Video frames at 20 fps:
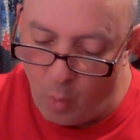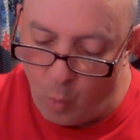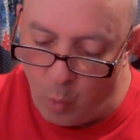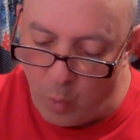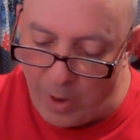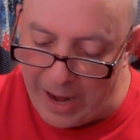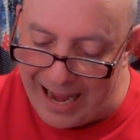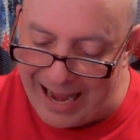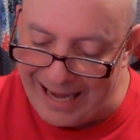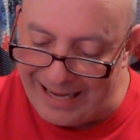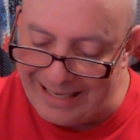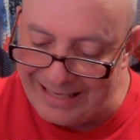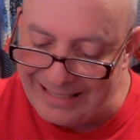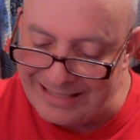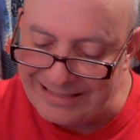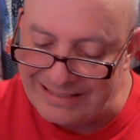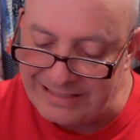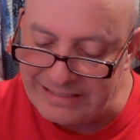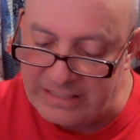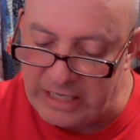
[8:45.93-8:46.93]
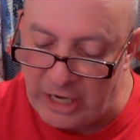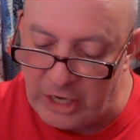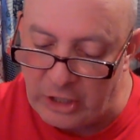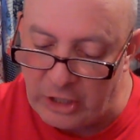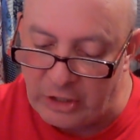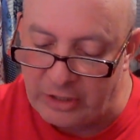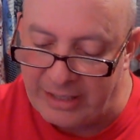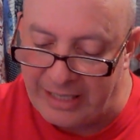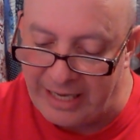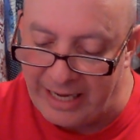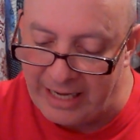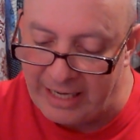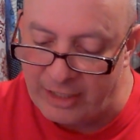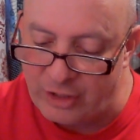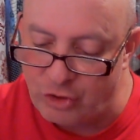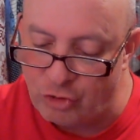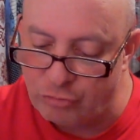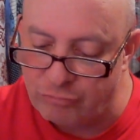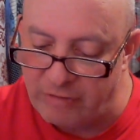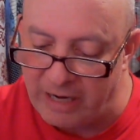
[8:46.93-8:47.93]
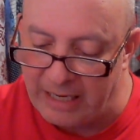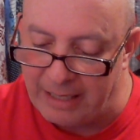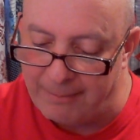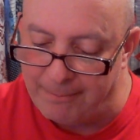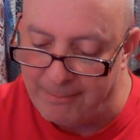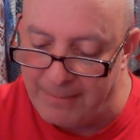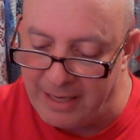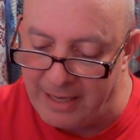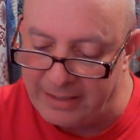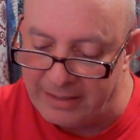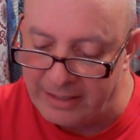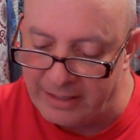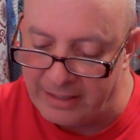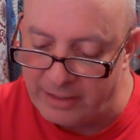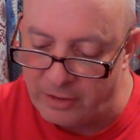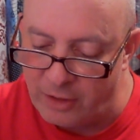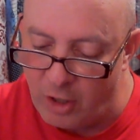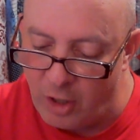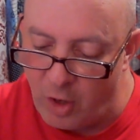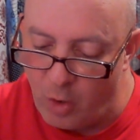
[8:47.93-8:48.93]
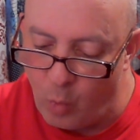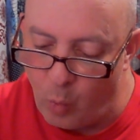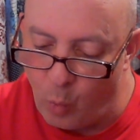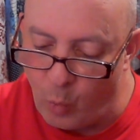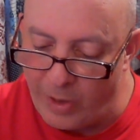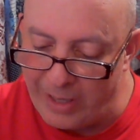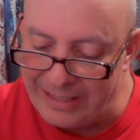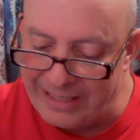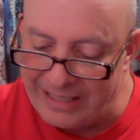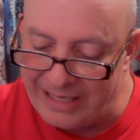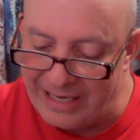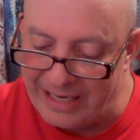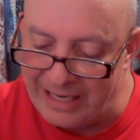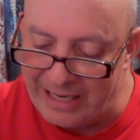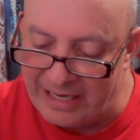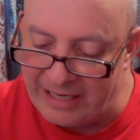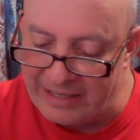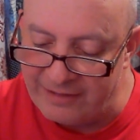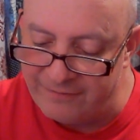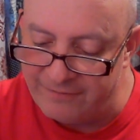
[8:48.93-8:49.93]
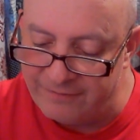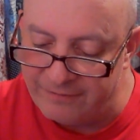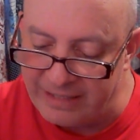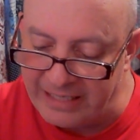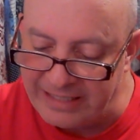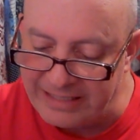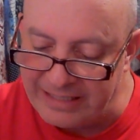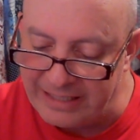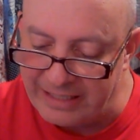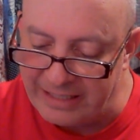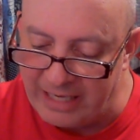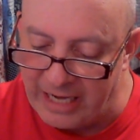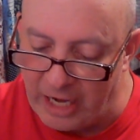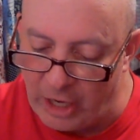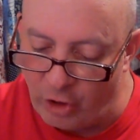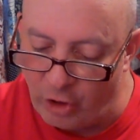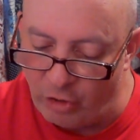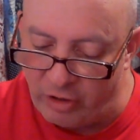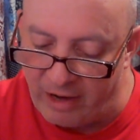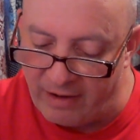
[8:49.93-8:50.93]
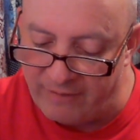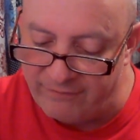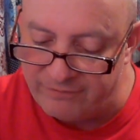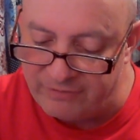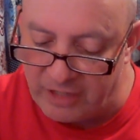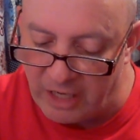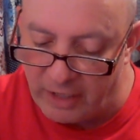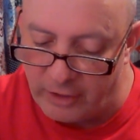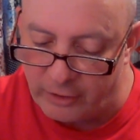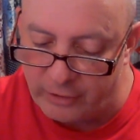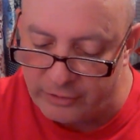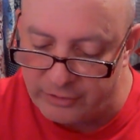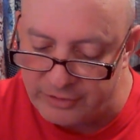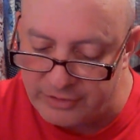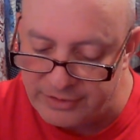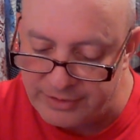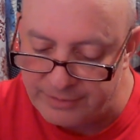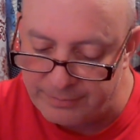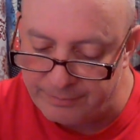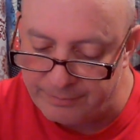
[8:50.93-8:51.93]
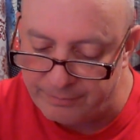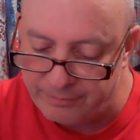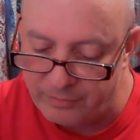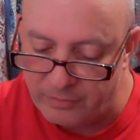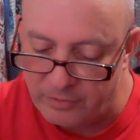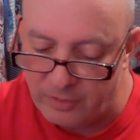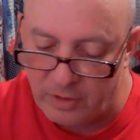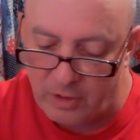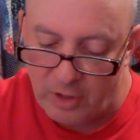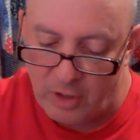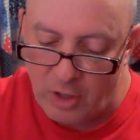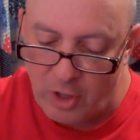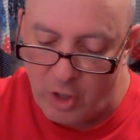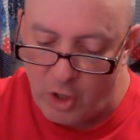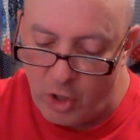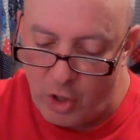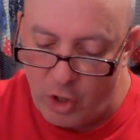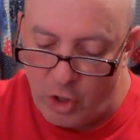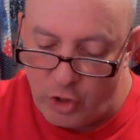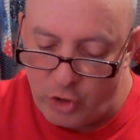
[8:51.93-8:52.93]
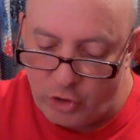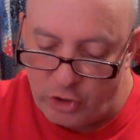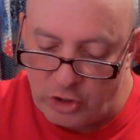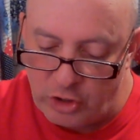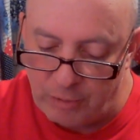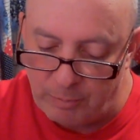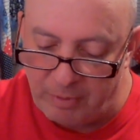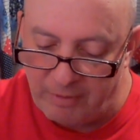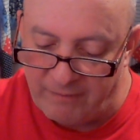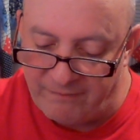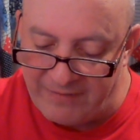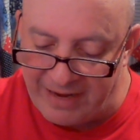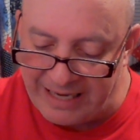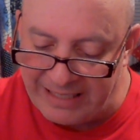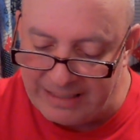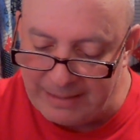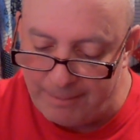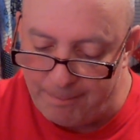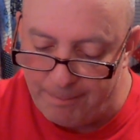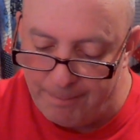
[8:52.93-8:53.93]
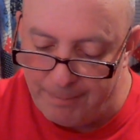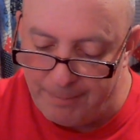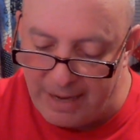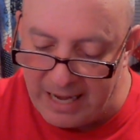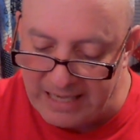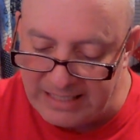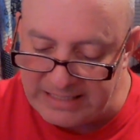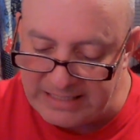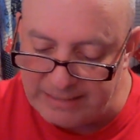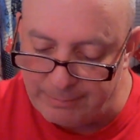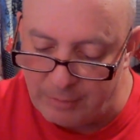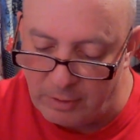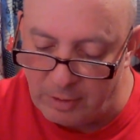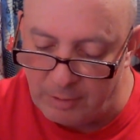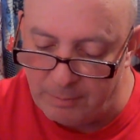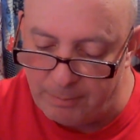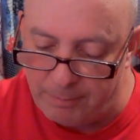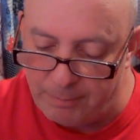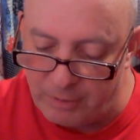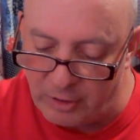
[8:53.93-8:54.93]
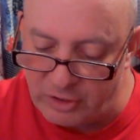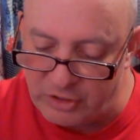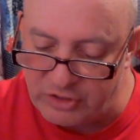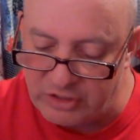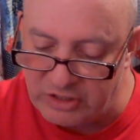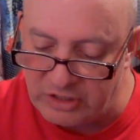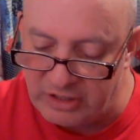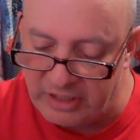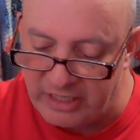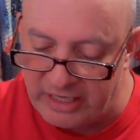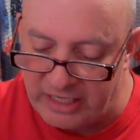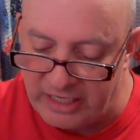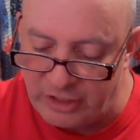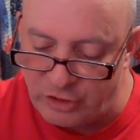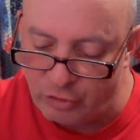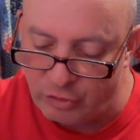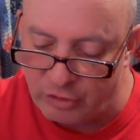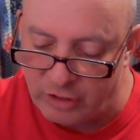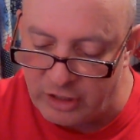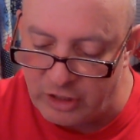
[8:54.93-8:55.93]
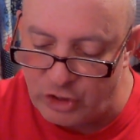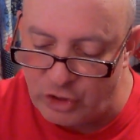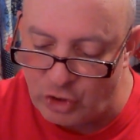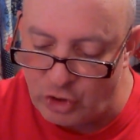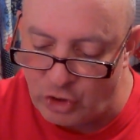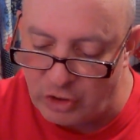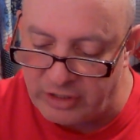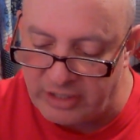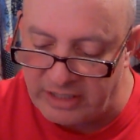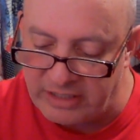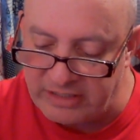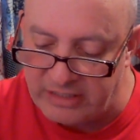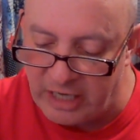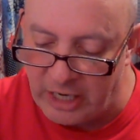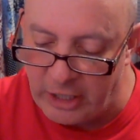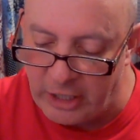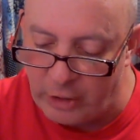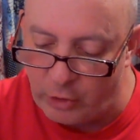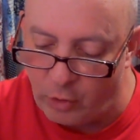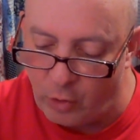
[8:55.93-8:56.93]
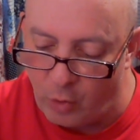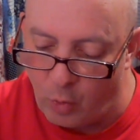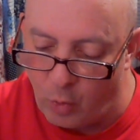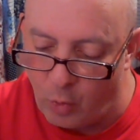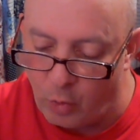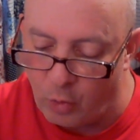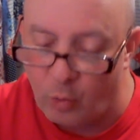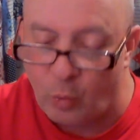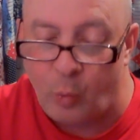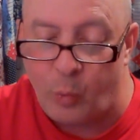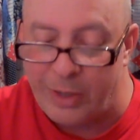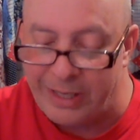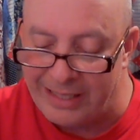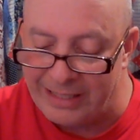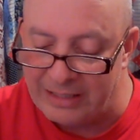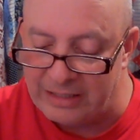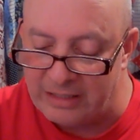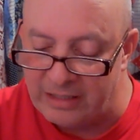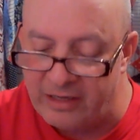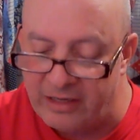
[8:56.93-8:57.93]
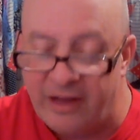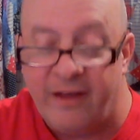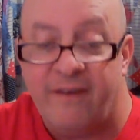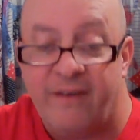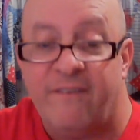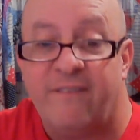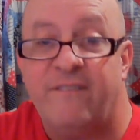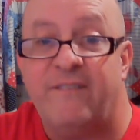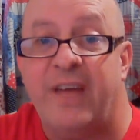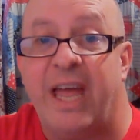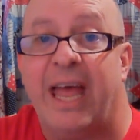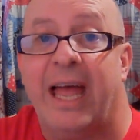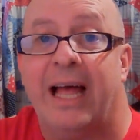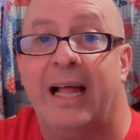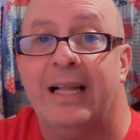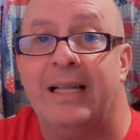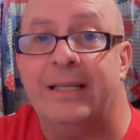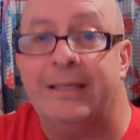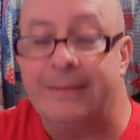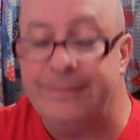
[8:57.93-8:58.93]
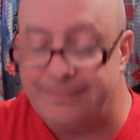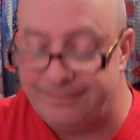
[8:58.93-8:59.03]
Why is a tire gauge recommended when inflating aircraft tires? To prevent possible personal injury should the tire or wheel fail.